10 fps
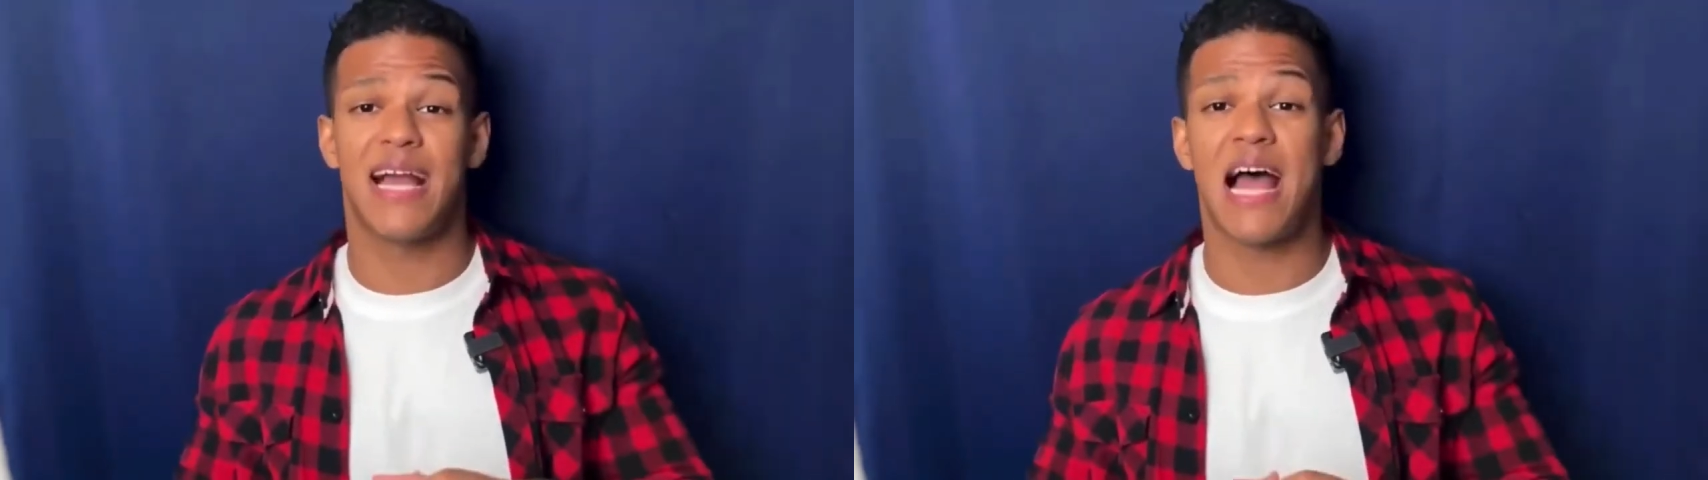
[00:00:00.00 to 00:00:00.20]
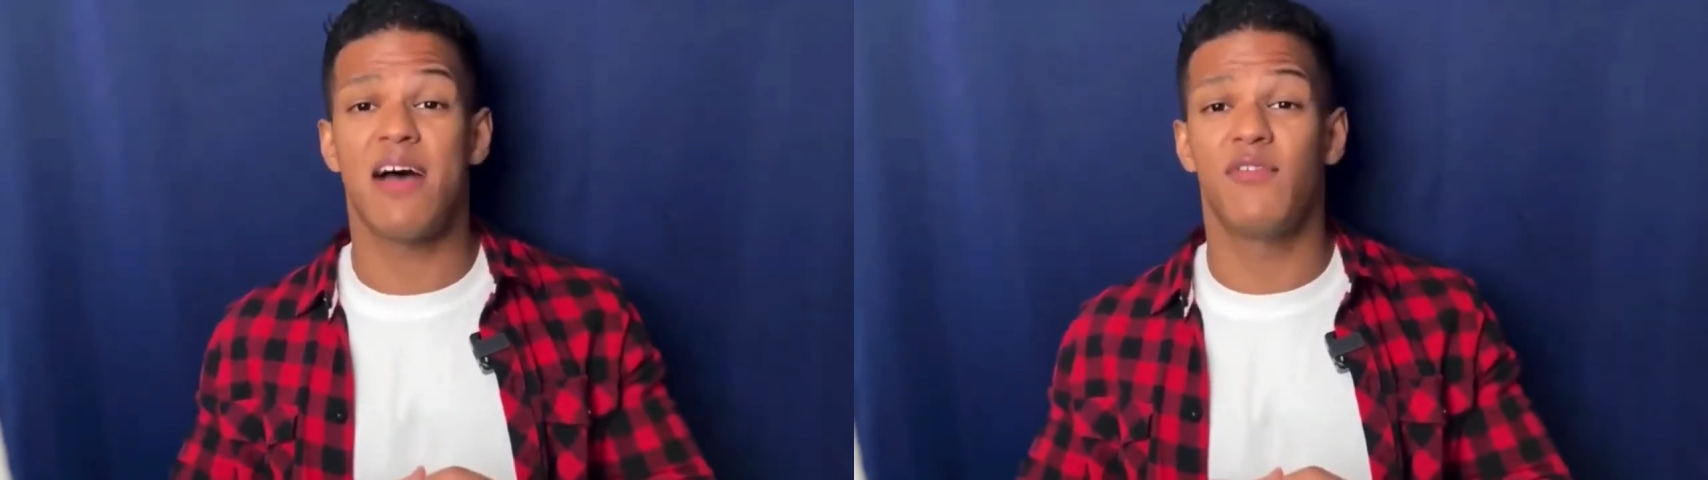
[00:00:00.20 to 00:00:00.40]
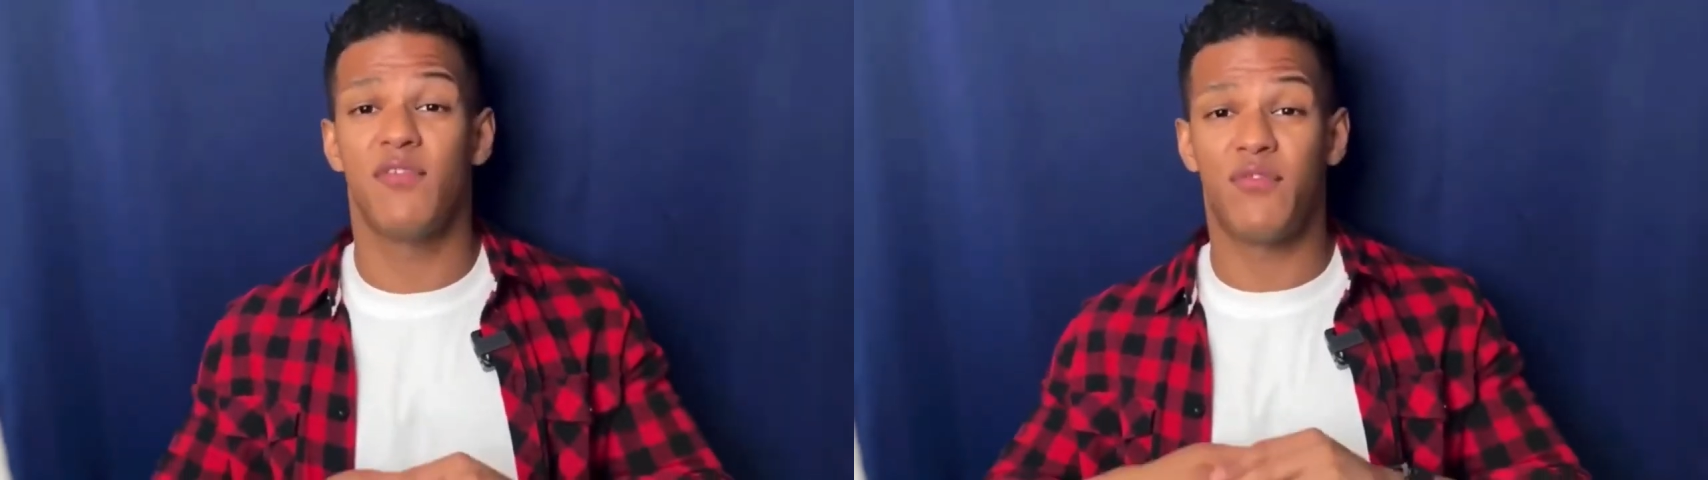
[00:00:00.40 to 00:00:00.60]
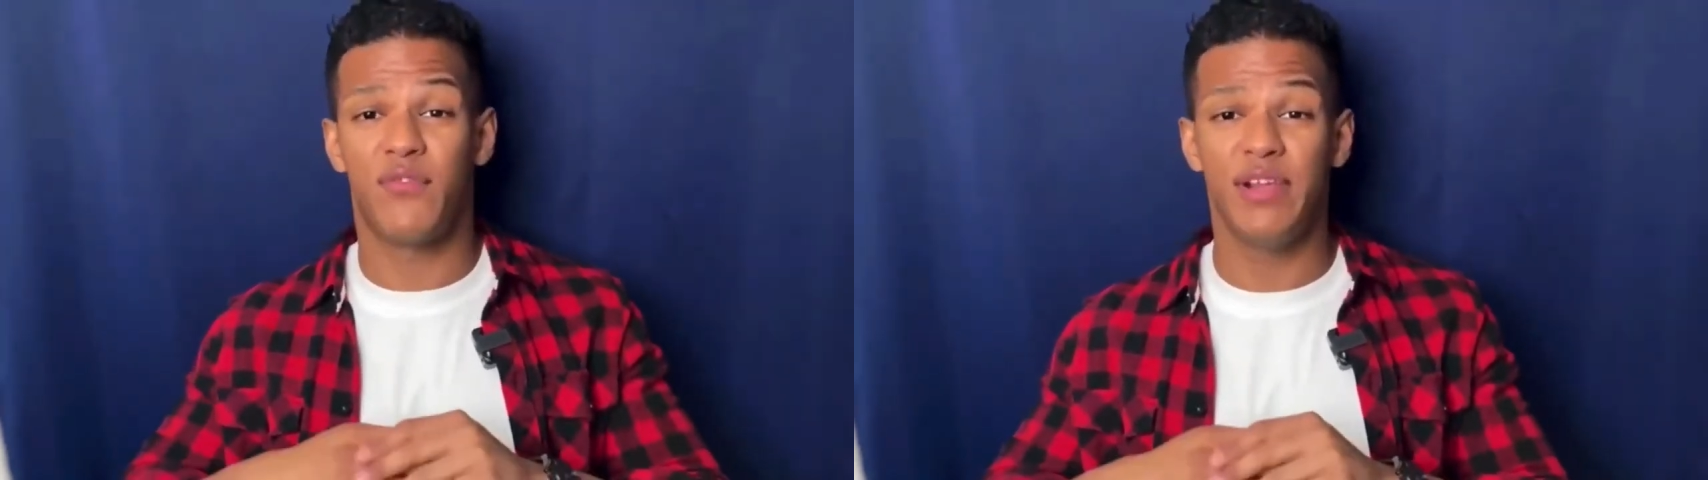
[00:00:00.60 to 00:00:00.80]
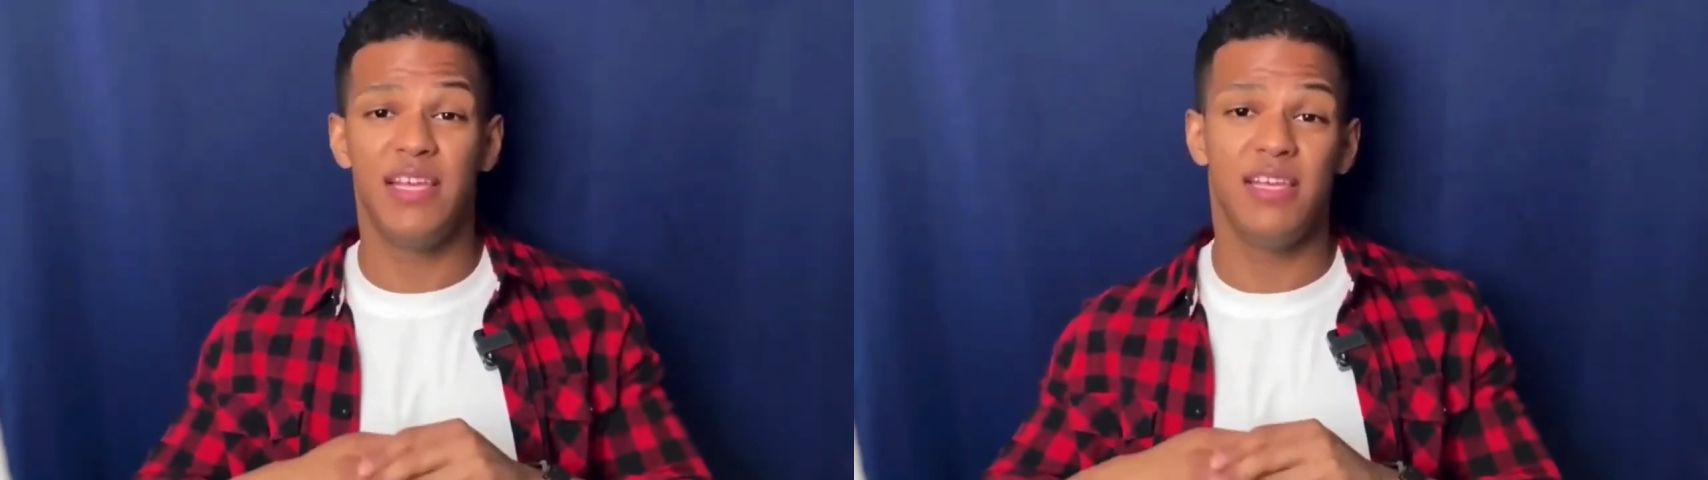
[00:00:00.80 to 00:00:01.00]
I have a
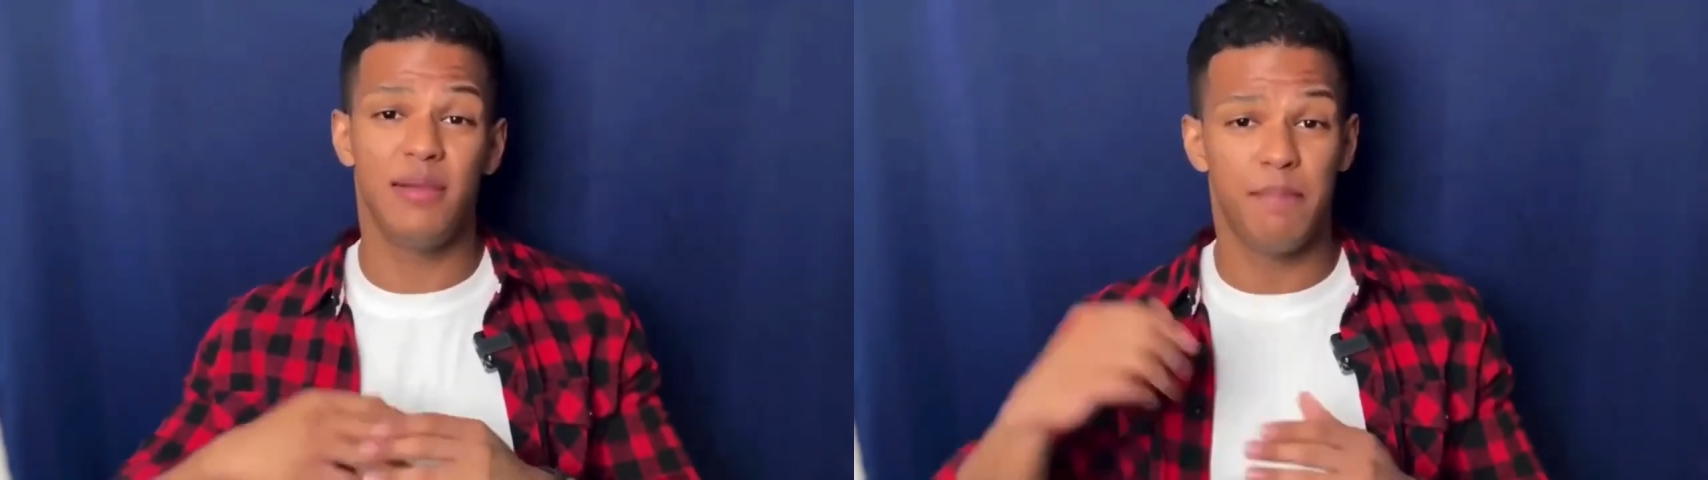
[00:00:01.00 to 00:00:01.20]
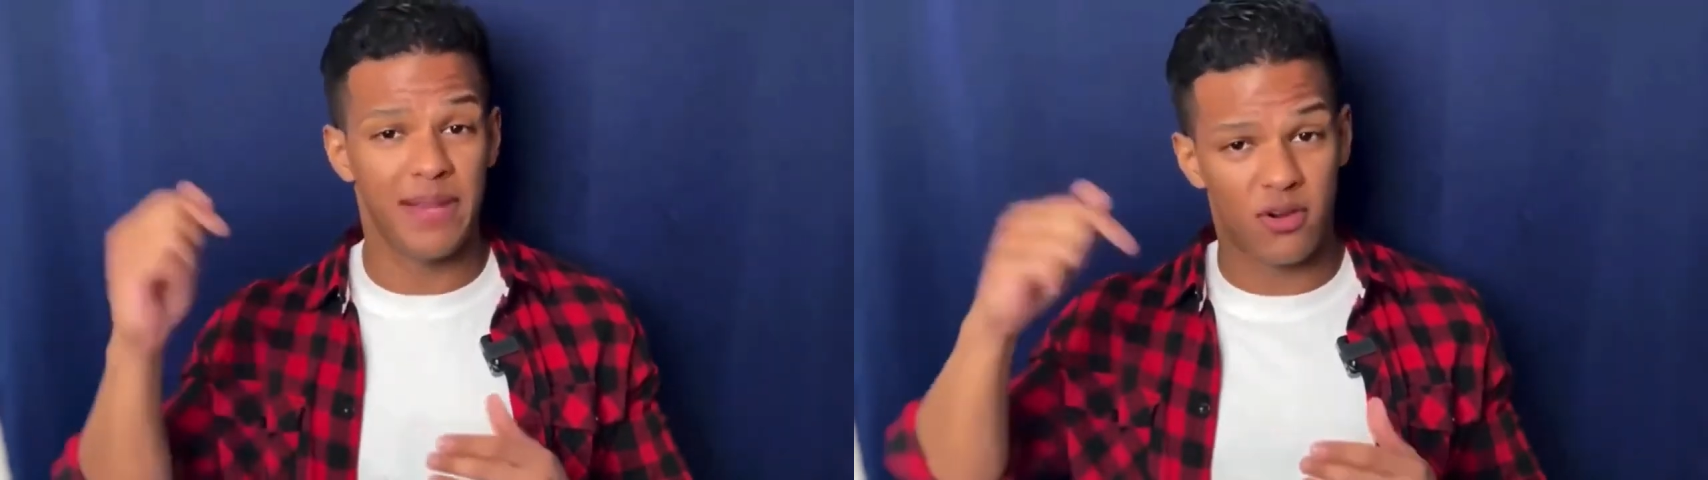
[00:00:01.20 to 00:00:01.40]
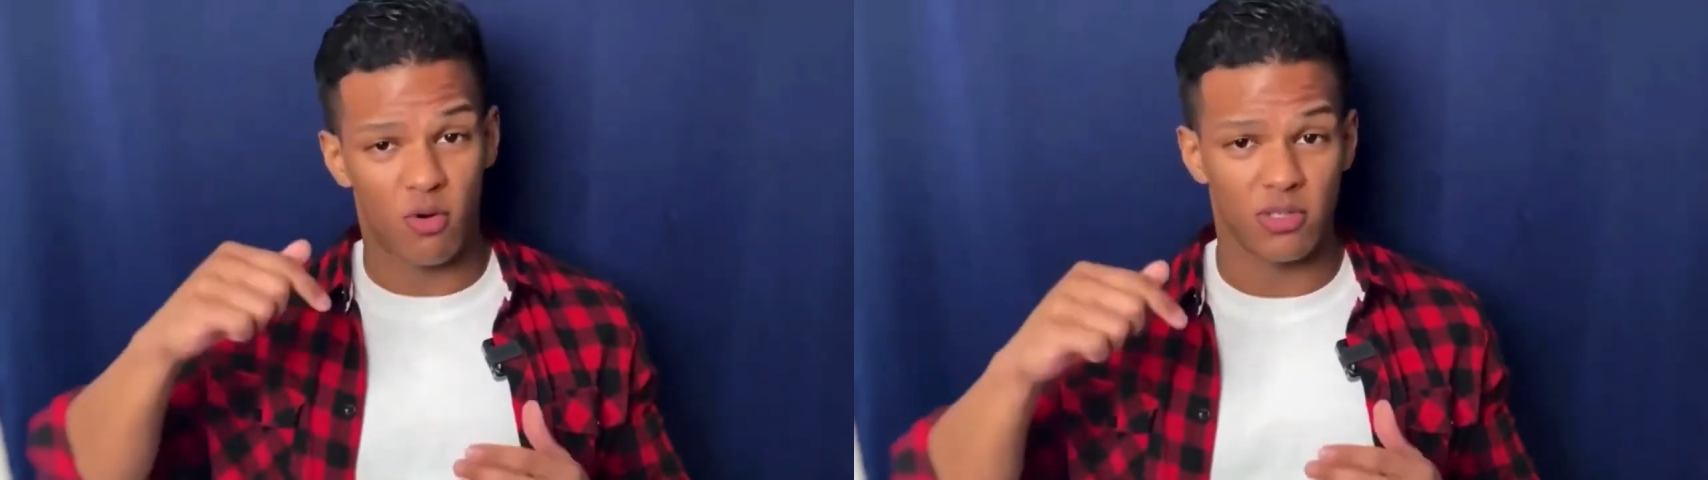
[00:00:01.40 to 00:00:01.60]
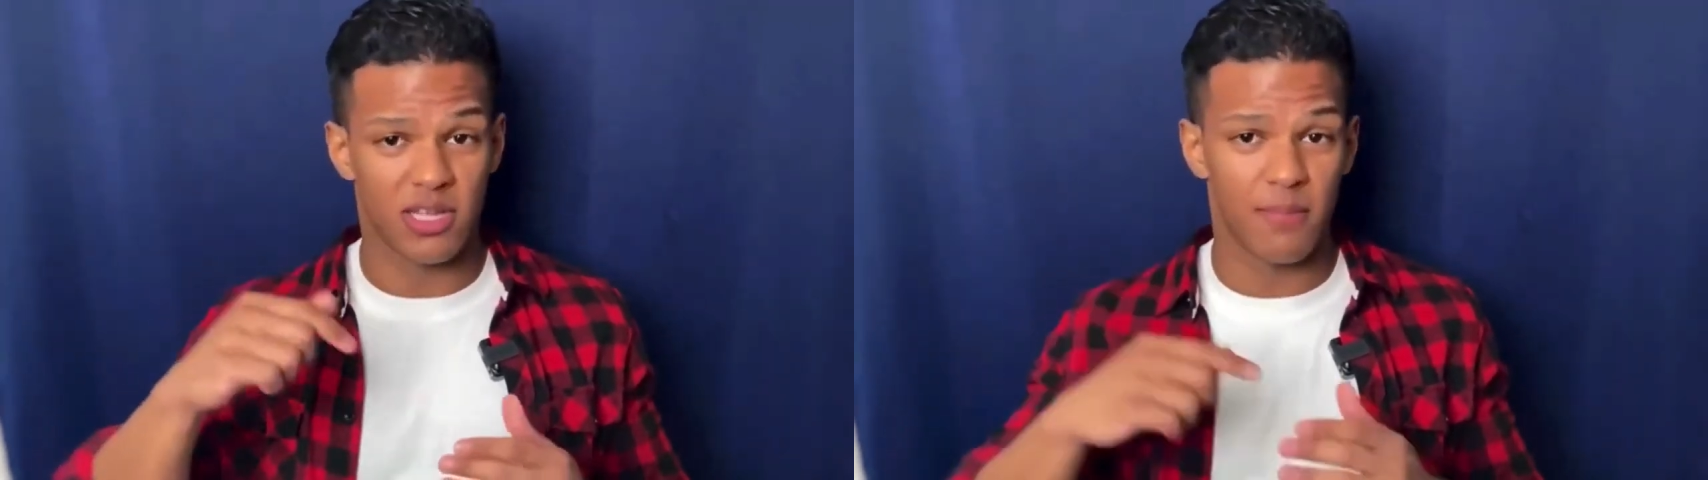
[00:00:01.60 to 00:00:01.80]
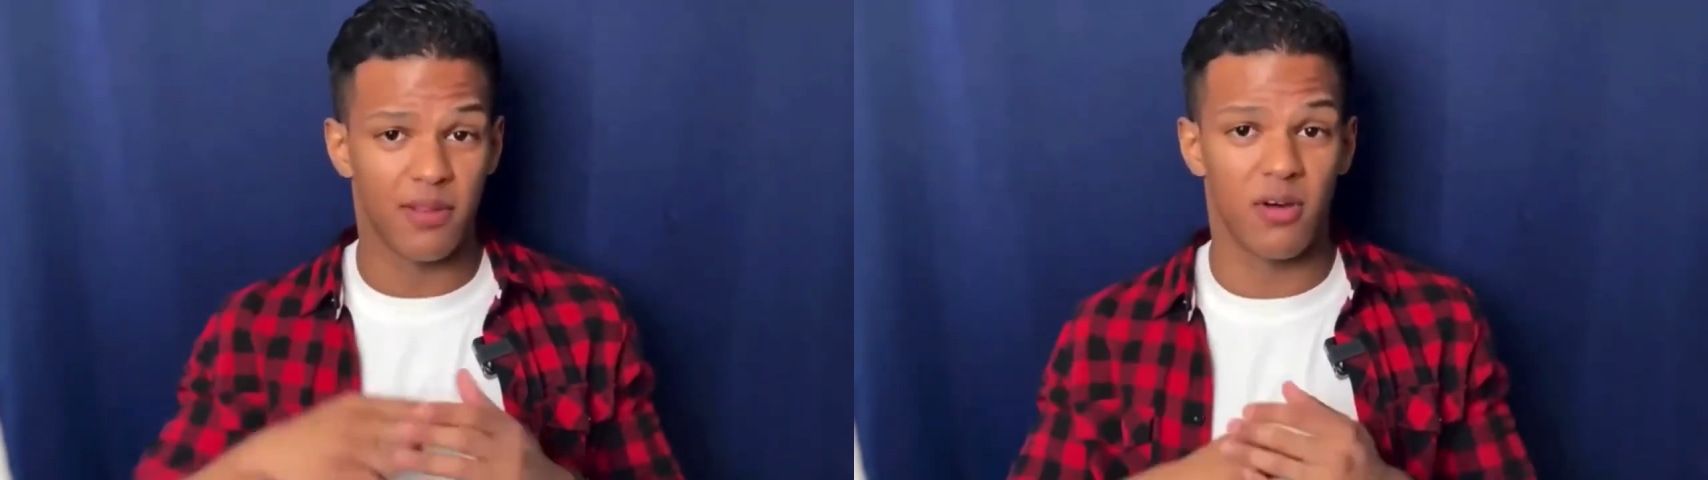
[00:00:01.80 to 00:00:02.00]
free mini course
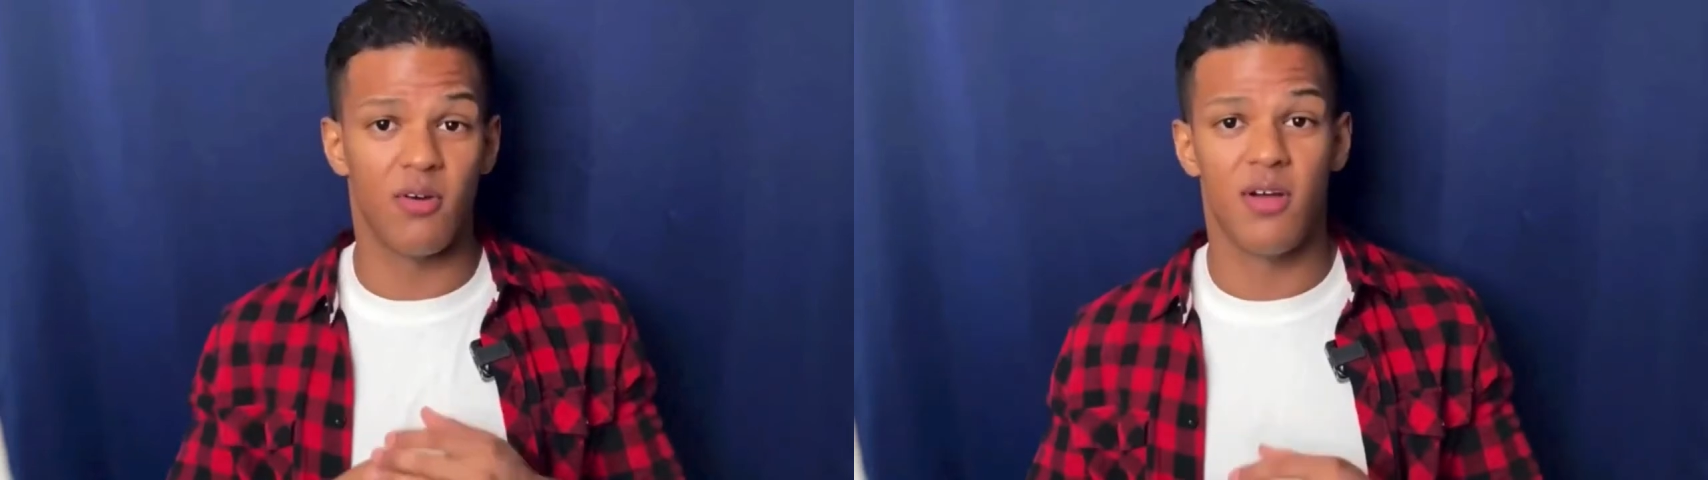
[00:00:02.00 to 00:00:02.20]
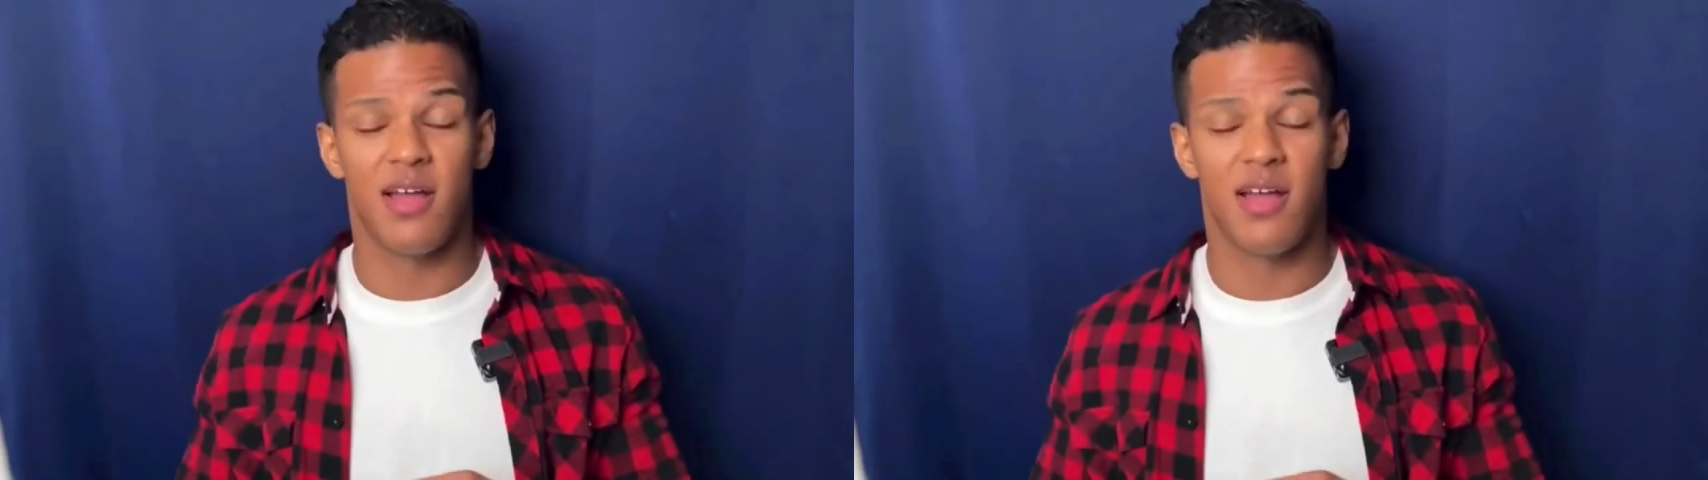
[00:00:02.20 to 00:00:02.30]
down below